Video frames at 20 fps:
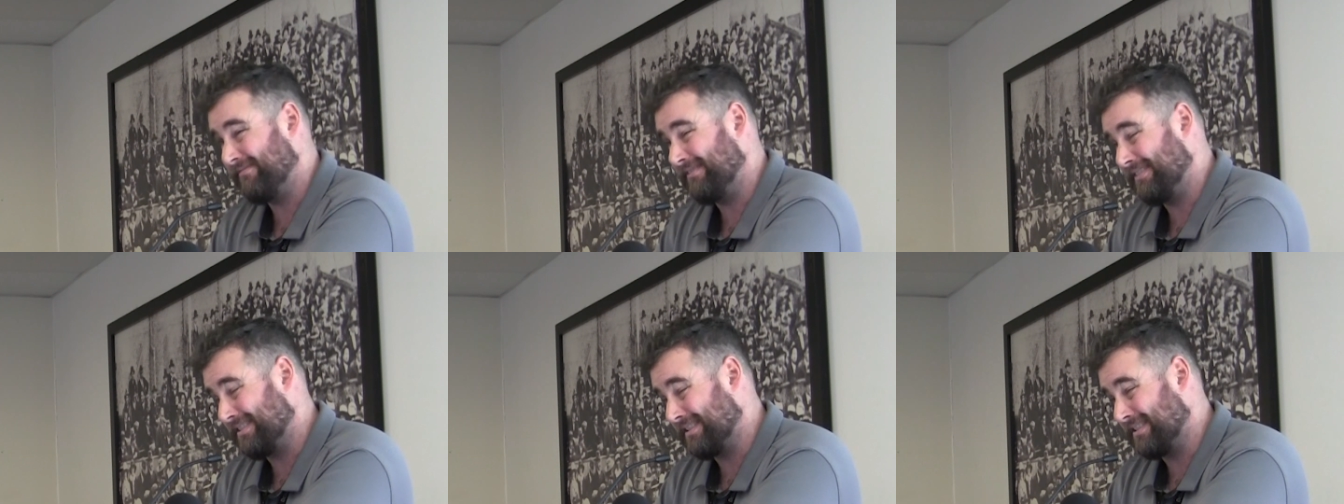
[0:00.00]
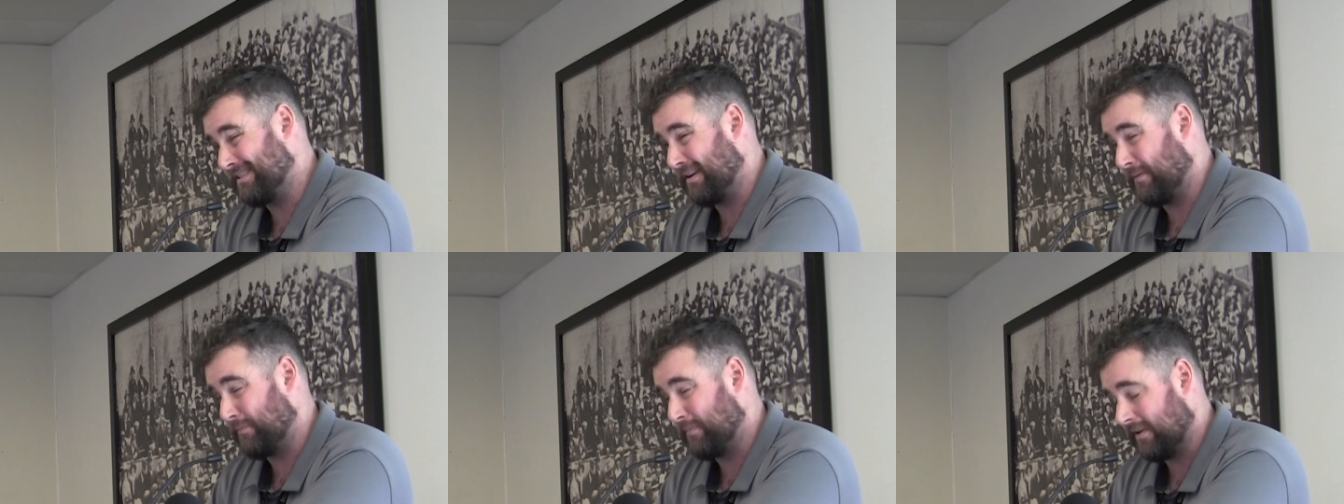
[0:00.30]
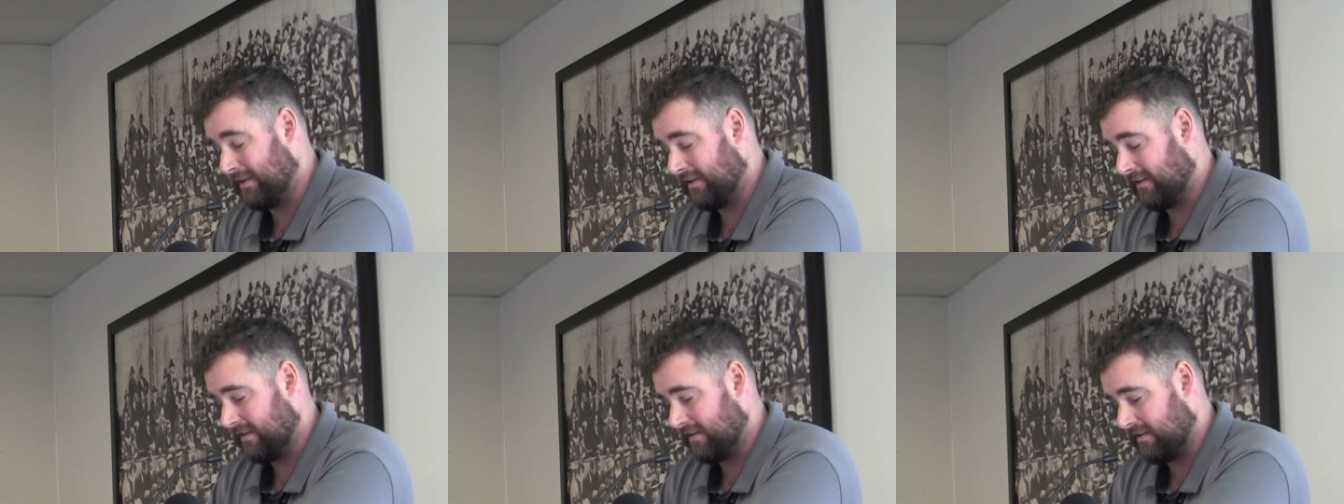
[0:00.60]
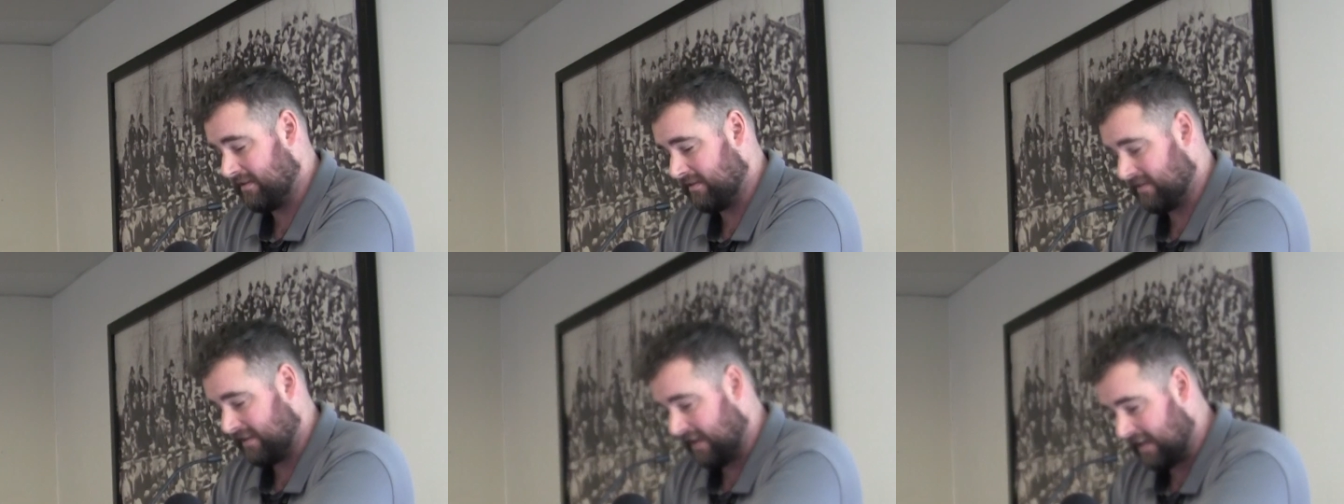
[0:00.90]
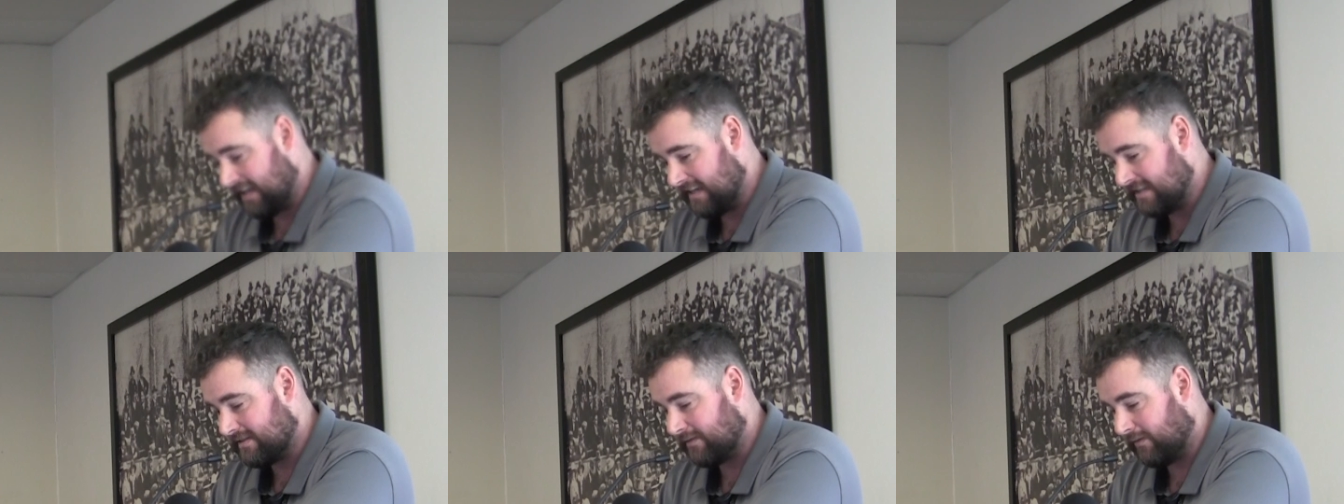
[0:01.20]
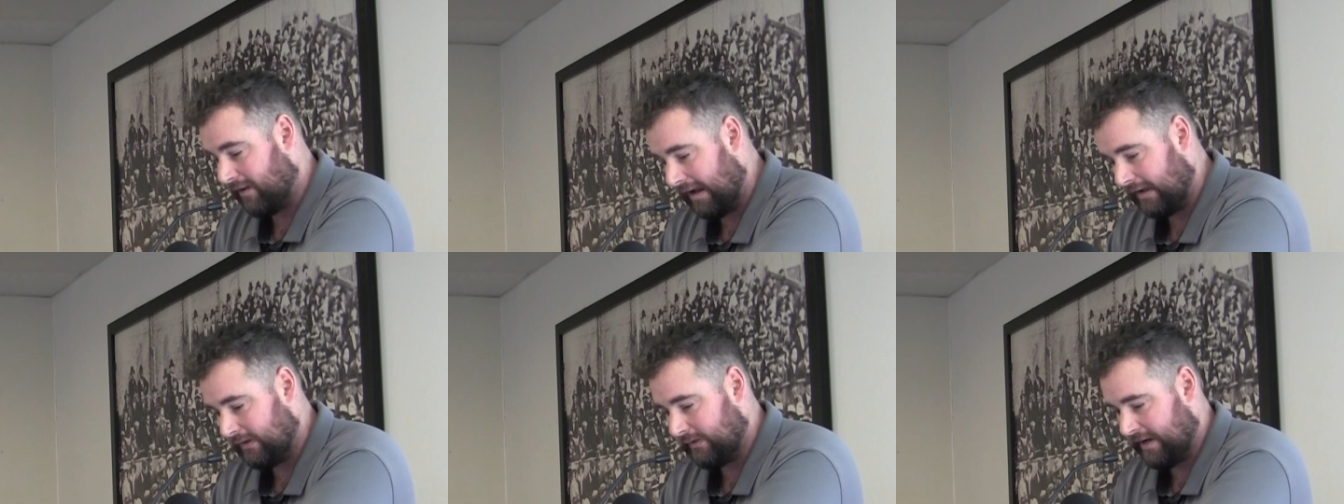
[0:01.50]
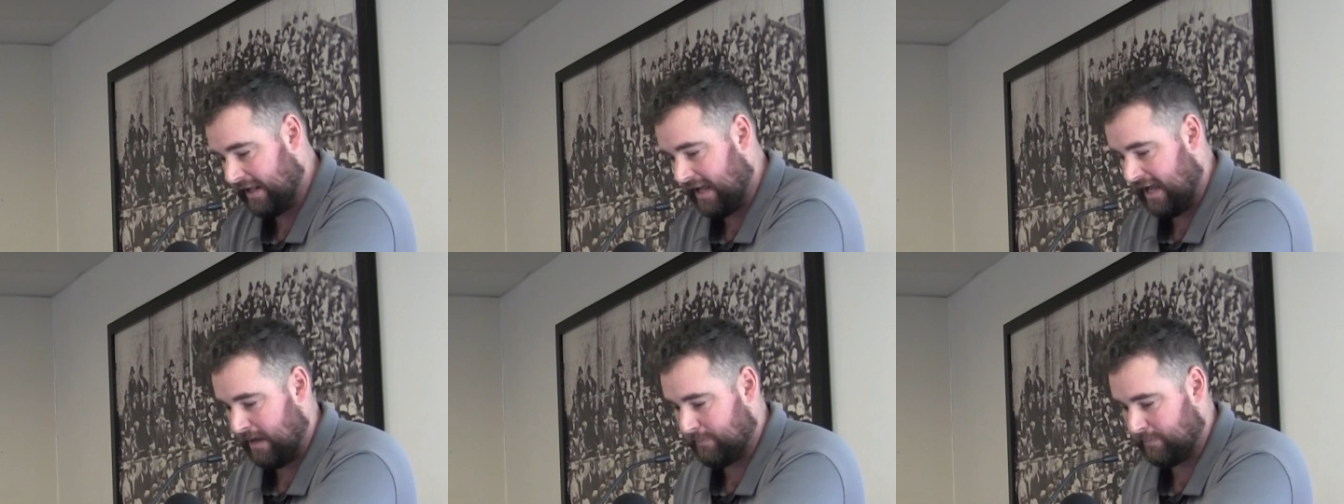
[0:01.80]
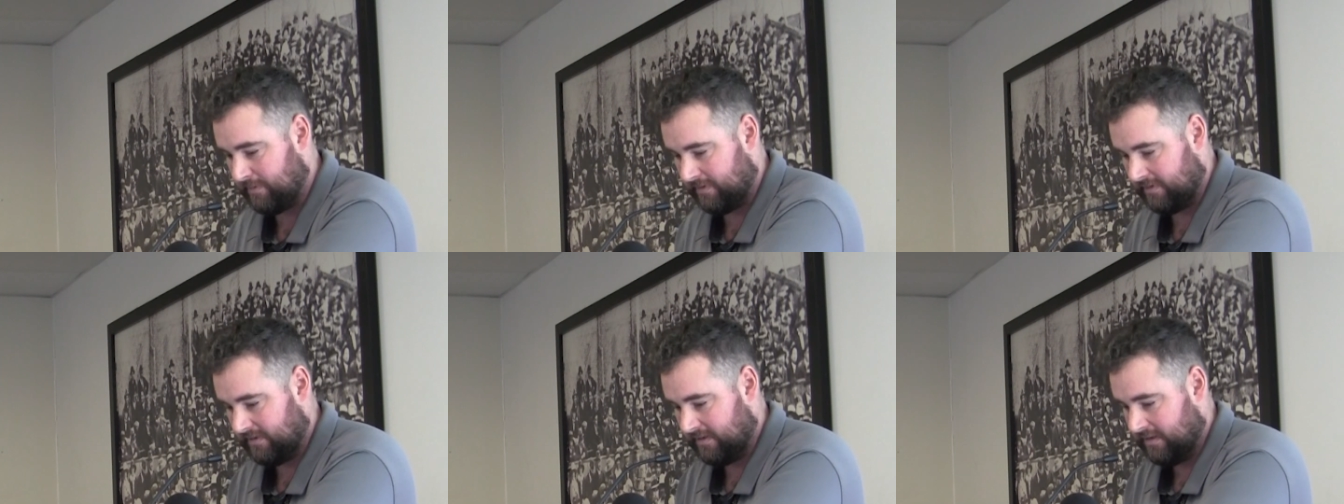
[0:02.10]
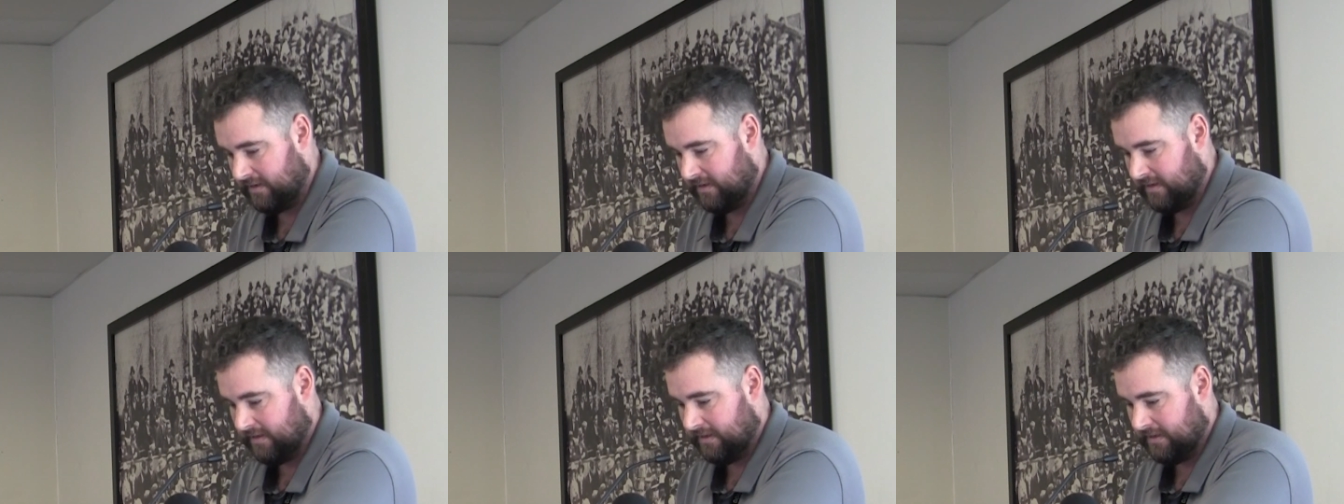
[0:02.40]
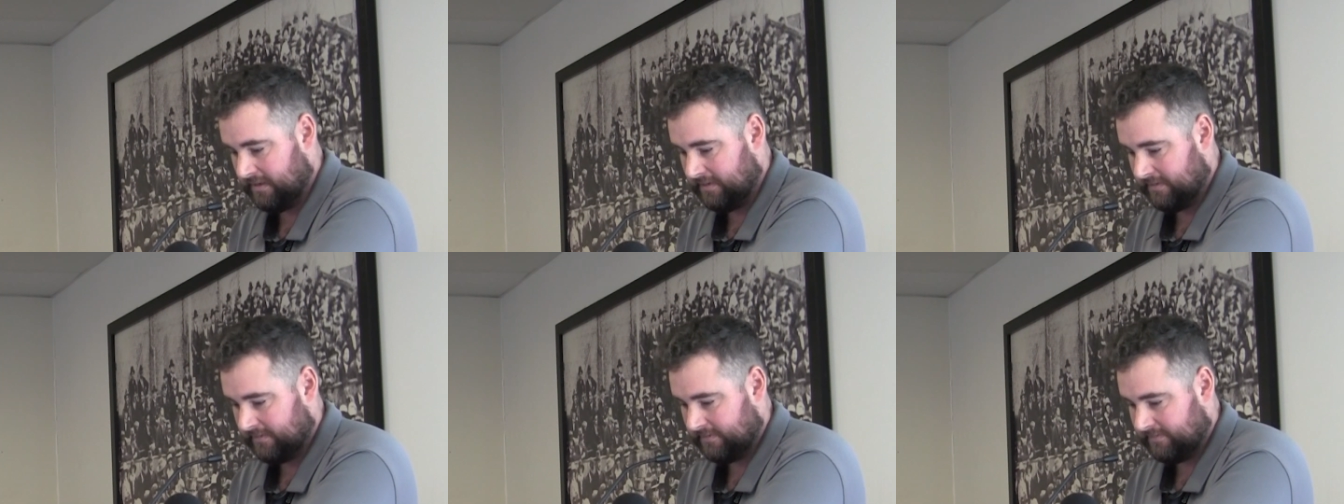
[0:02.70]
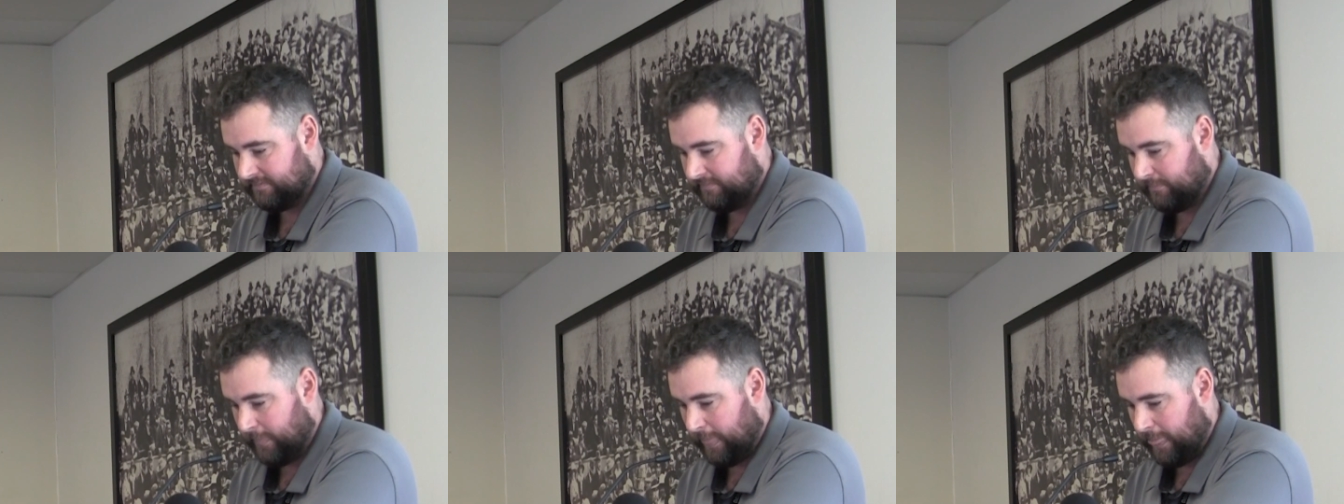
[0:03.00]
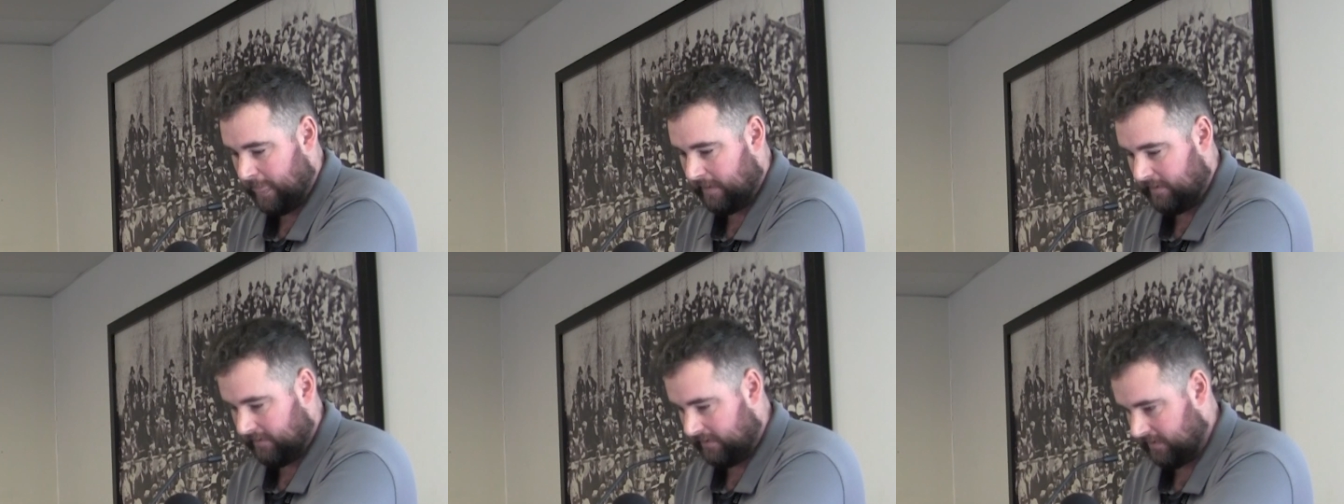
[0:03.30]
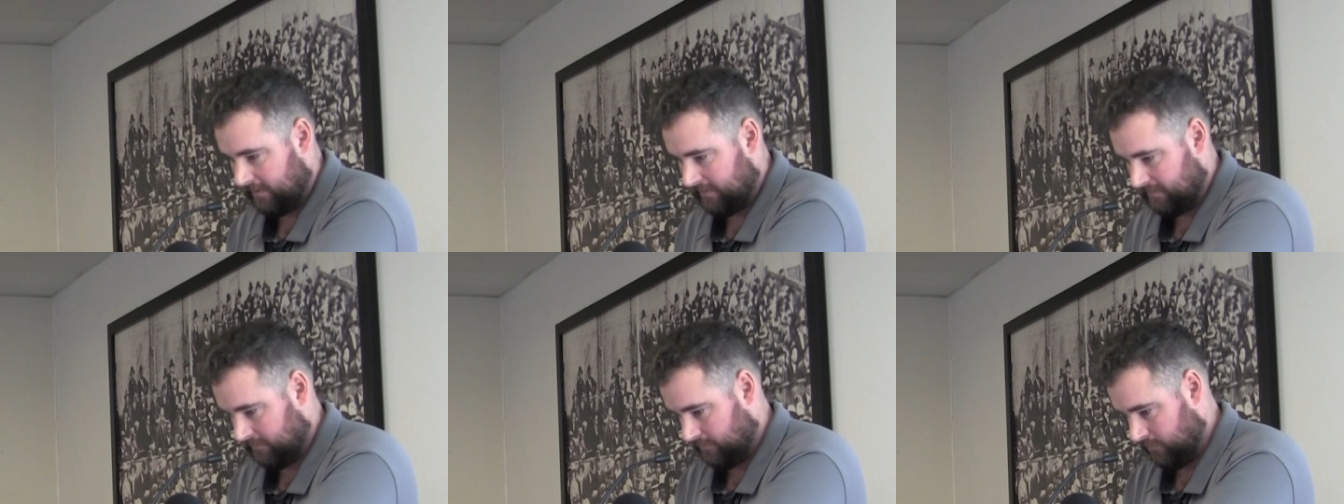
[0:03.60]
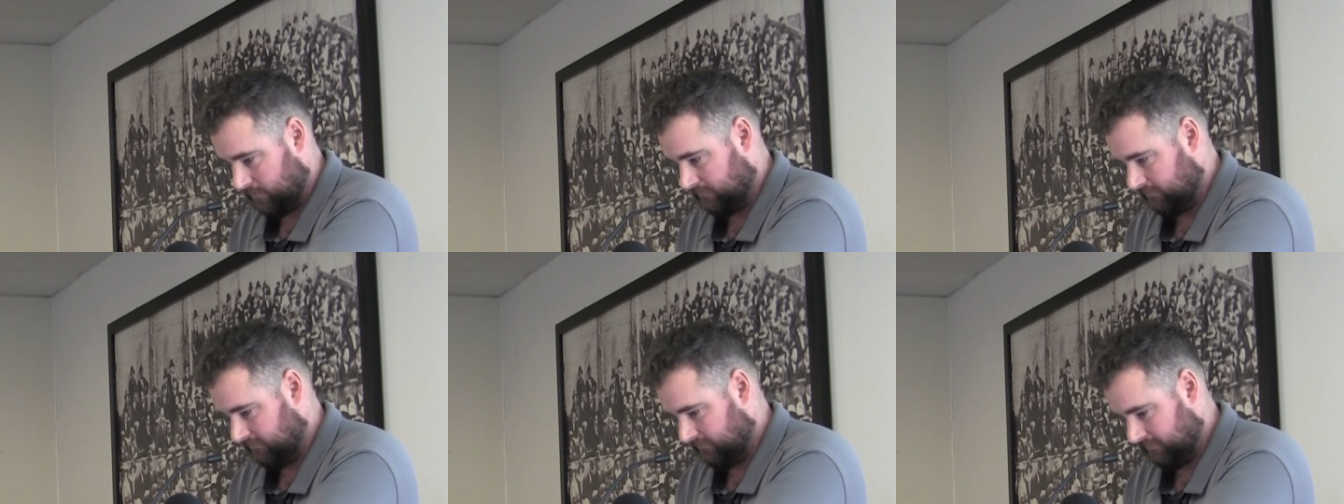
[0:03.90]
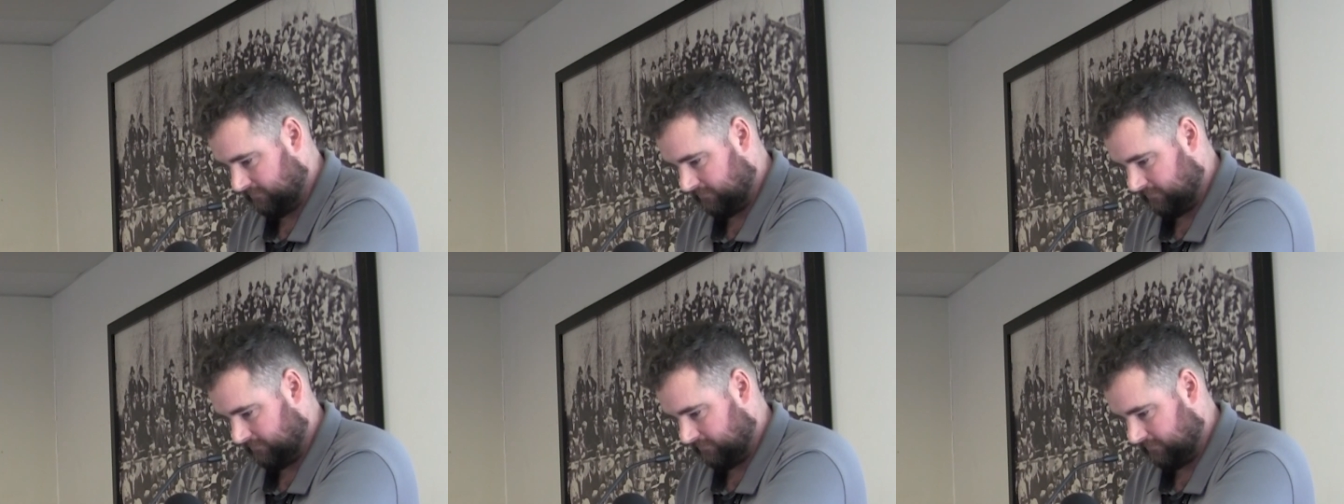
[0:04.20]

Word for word: is it something that is likely to happen. Uh,